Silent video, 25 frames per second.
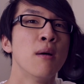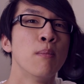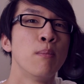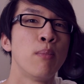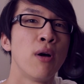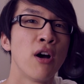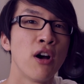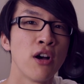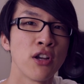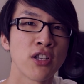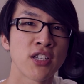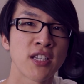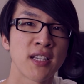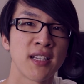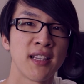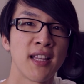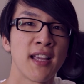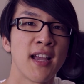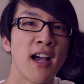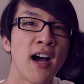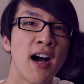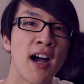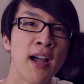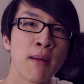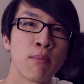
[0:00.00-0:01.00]

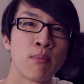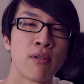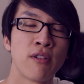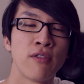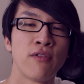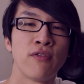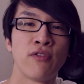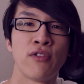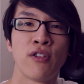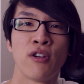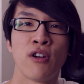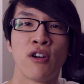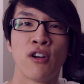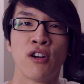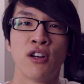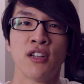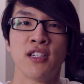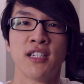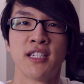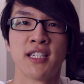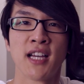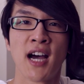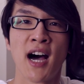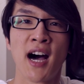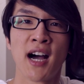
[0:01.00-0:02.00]
Personally, I prefer
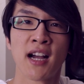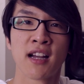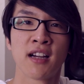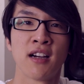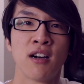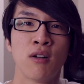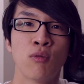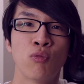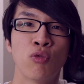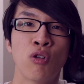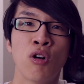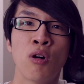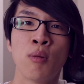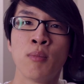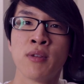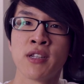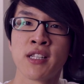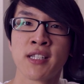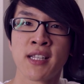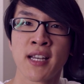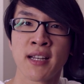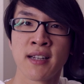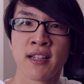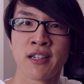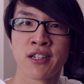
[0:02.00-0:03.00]
darker, warmer
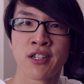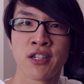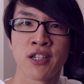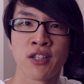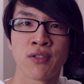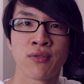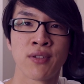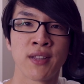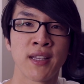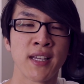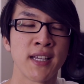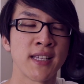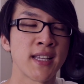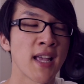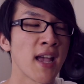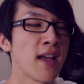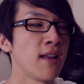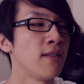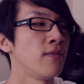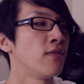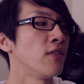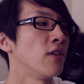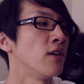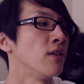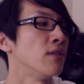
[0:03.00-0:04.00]
signatures for these
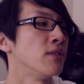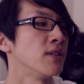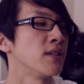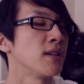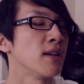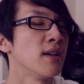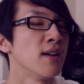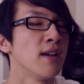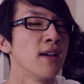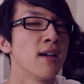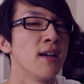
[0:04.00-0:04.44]
headphones.